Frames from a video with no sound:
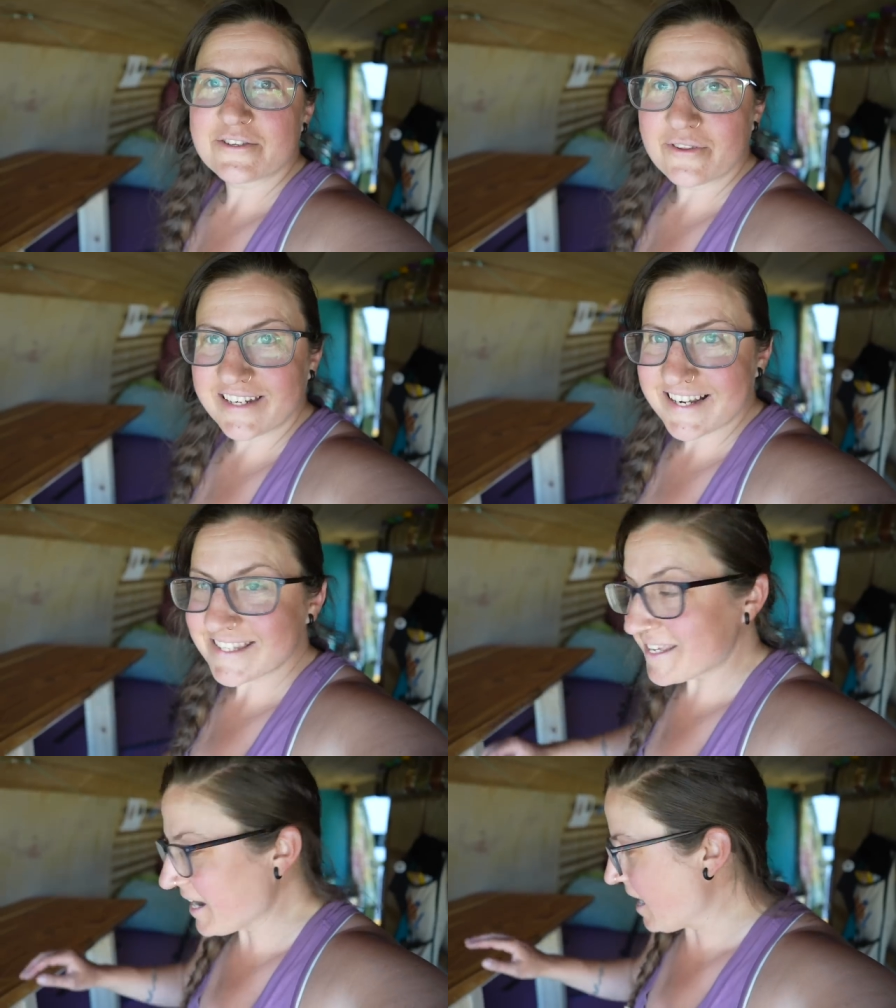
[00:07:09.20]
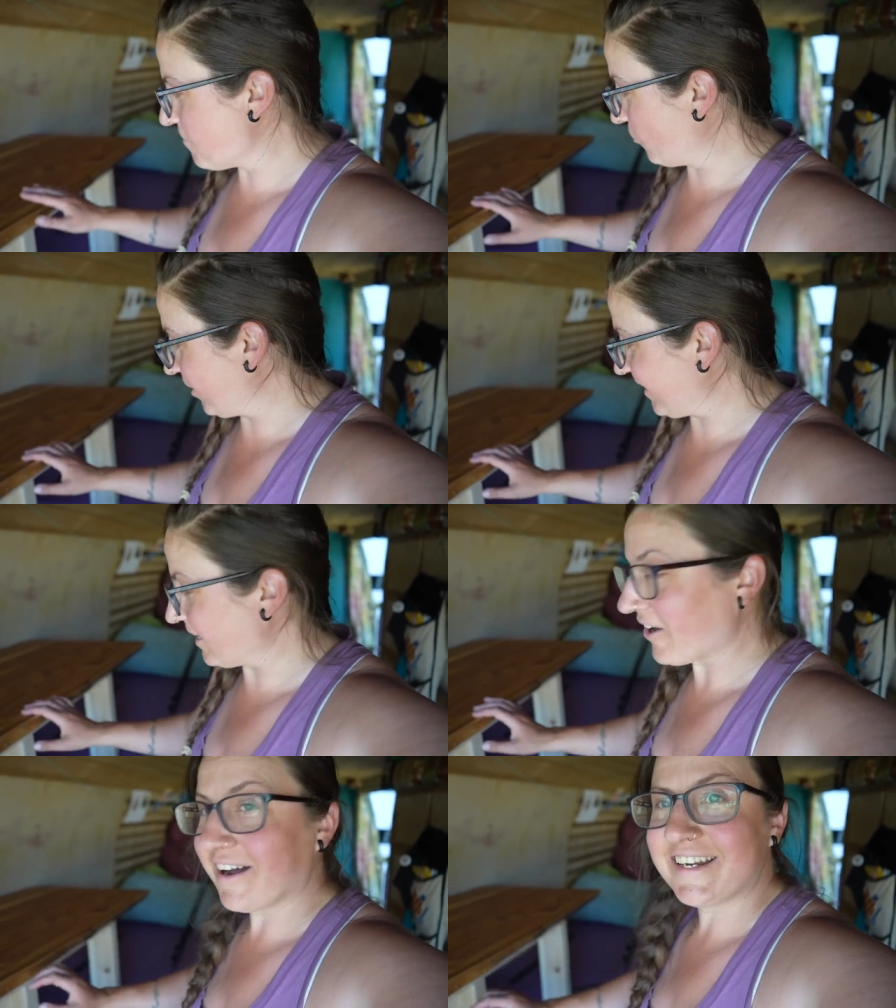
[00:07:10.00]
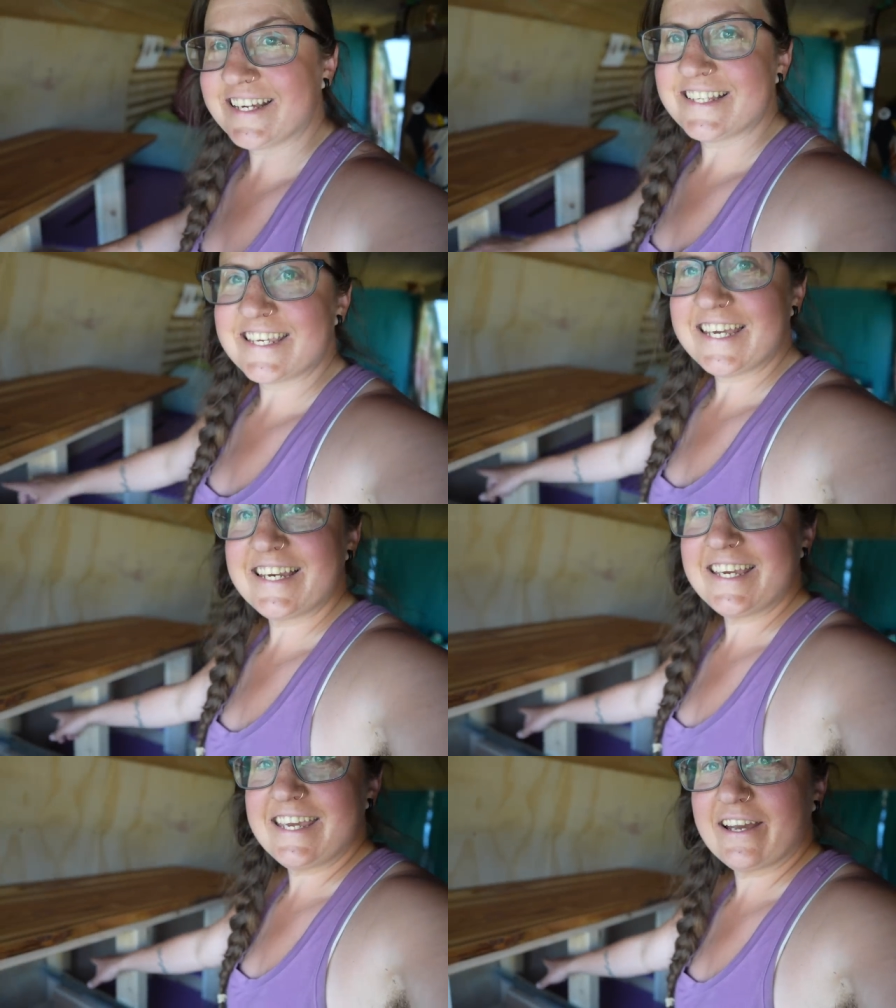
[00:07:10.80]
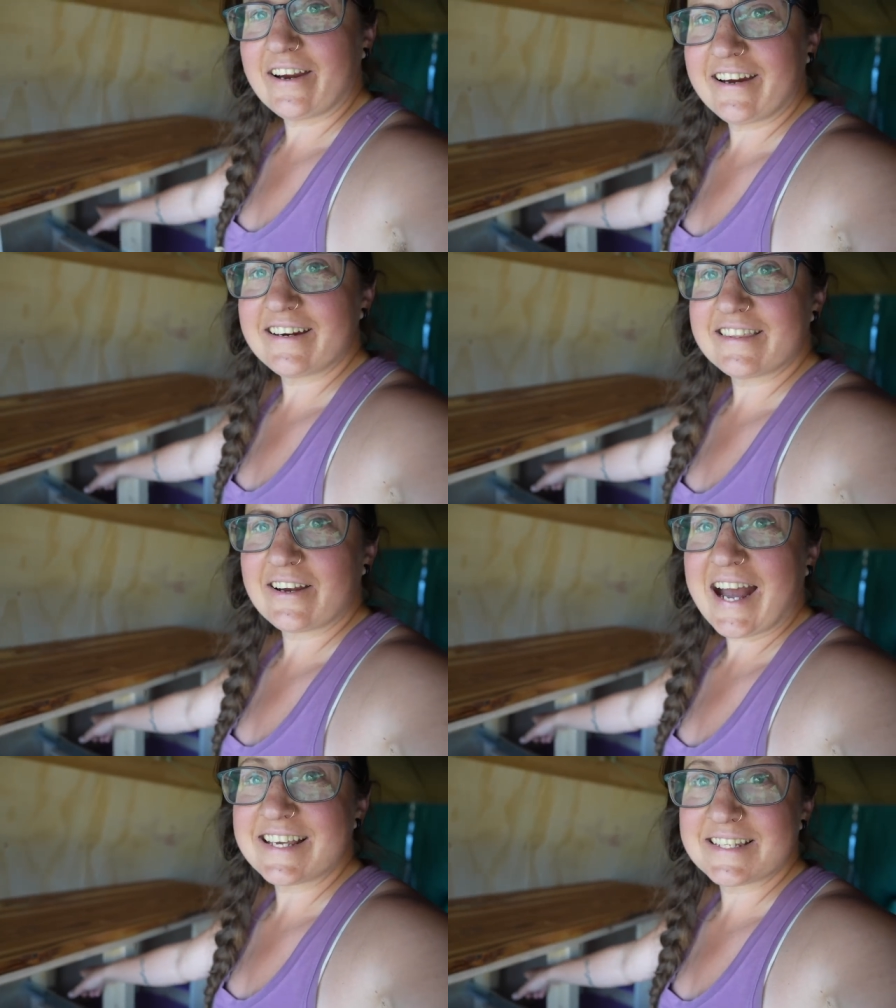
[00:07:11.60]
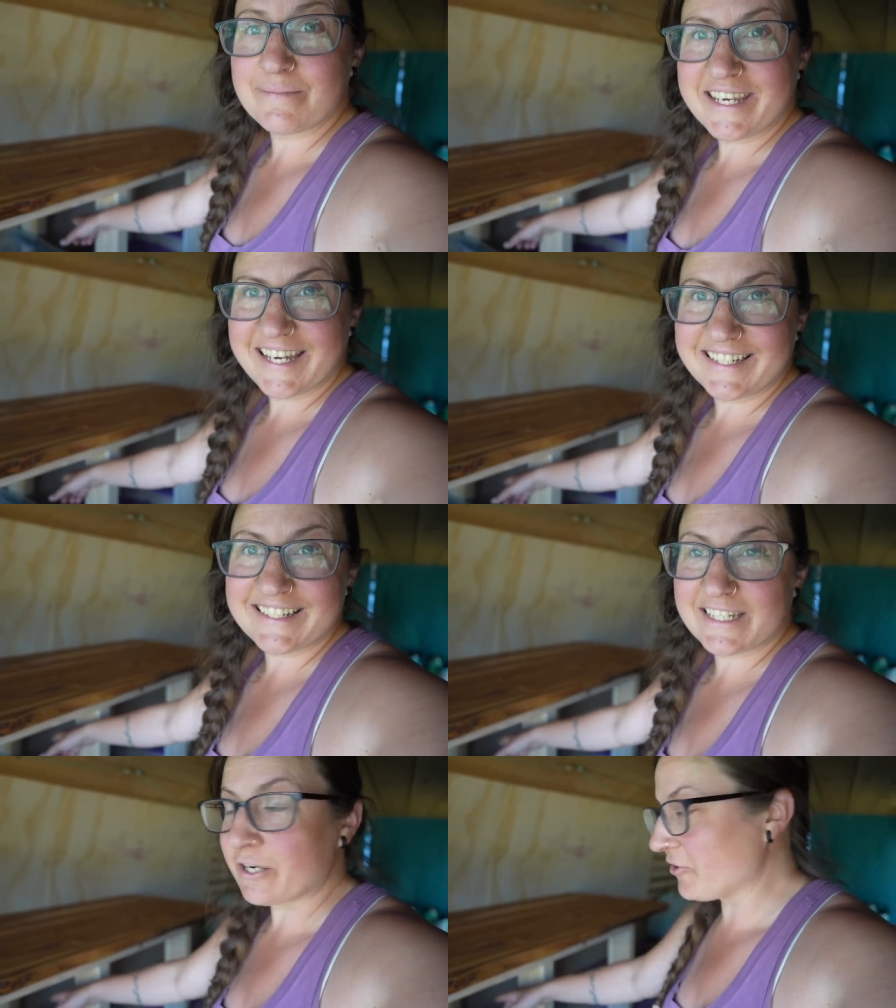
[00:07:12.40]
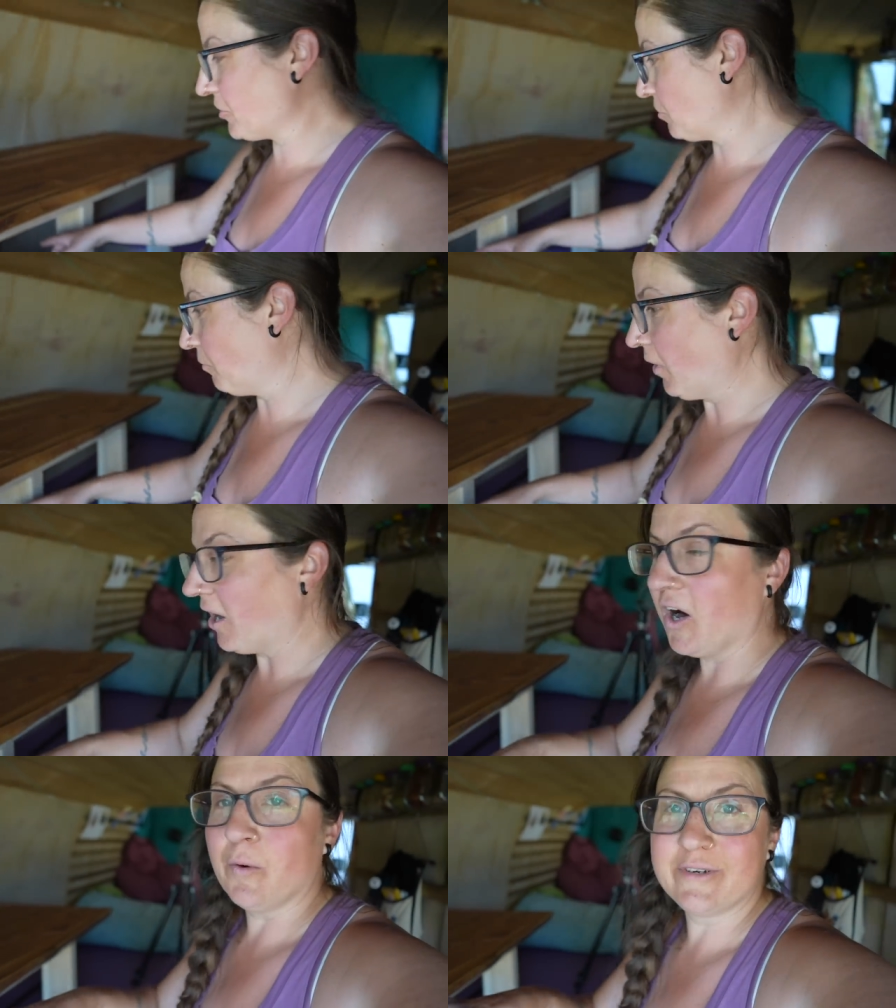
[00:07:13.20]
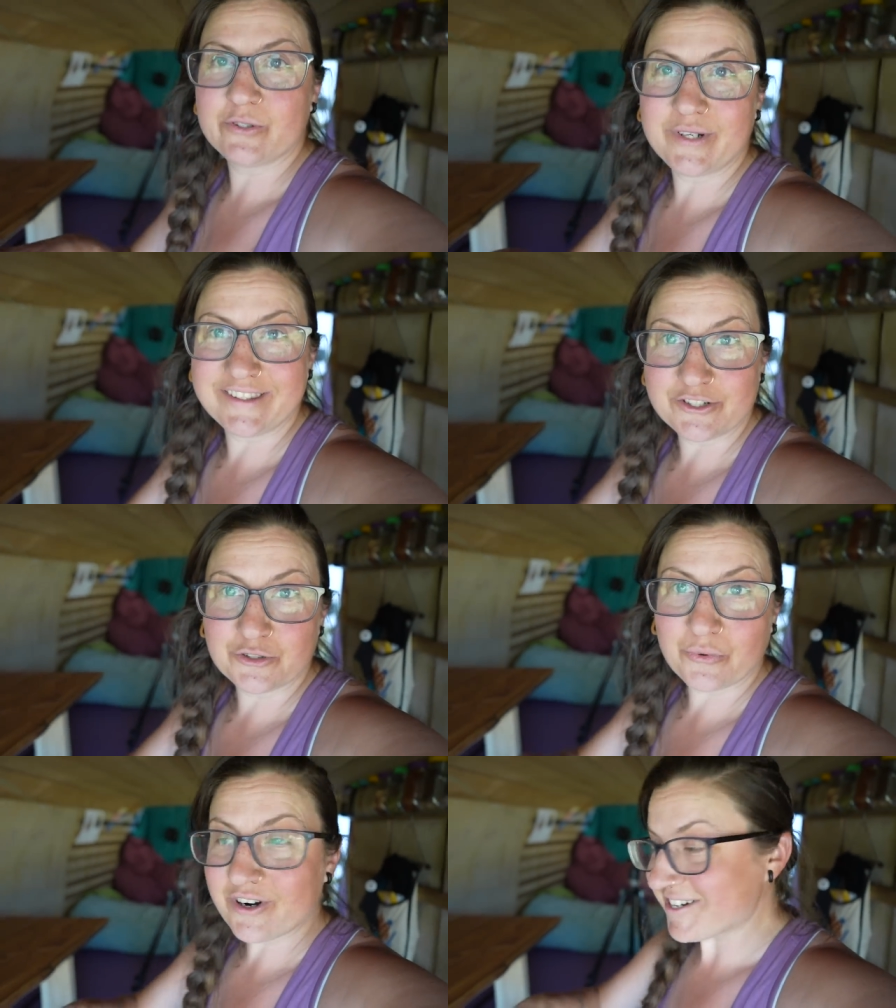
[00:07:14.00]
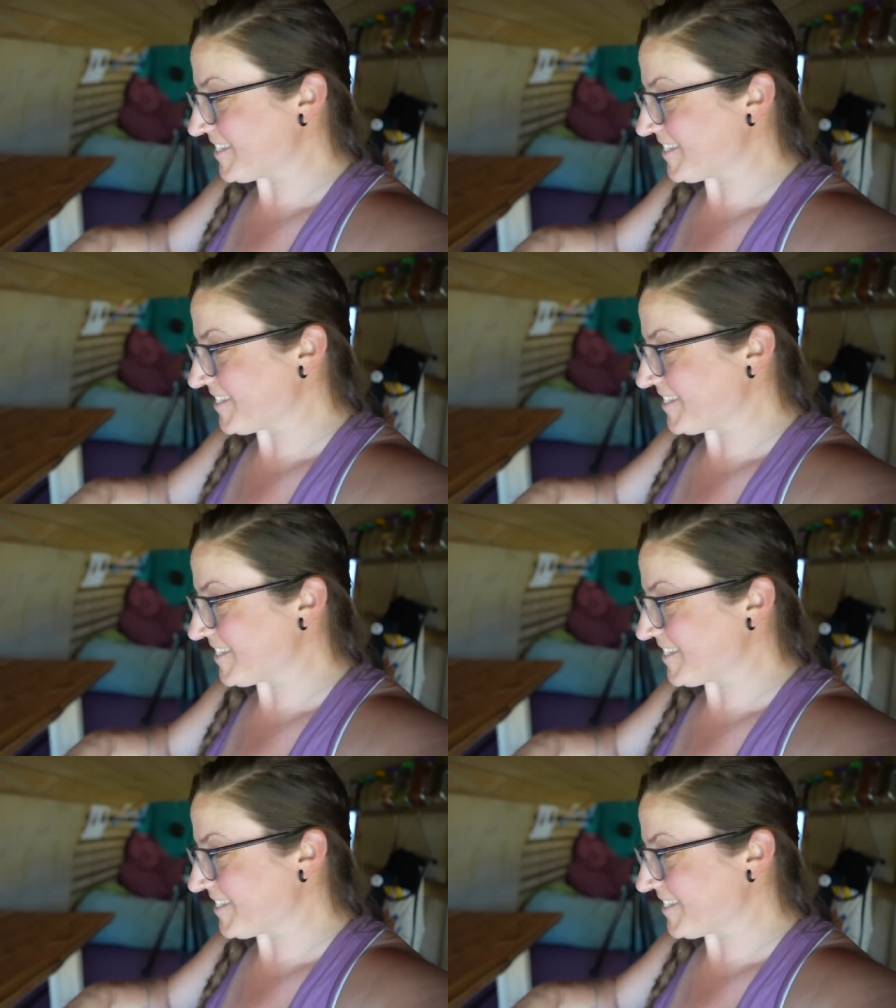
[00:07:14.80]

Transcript: So the next thing I'm working on is in here, there has to be an interior wall between the drawer